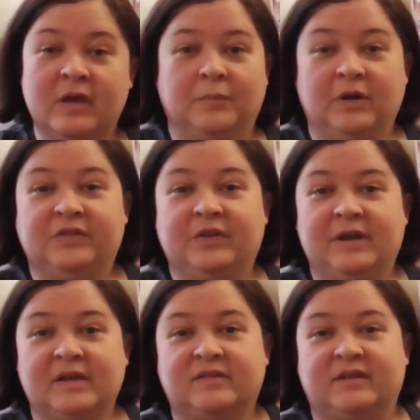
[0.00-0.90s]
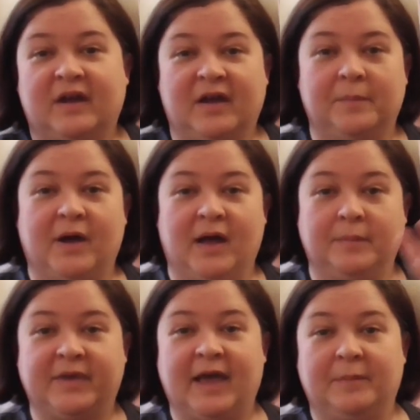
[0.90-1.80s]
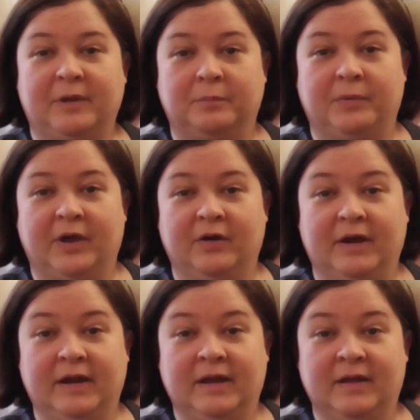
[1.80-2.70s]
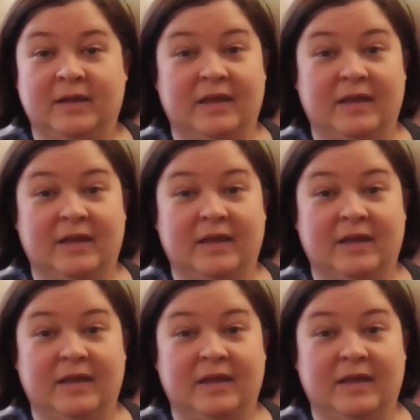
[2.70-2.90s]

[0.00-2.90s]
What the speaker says: But until next time, I'm Kat MacBerrie,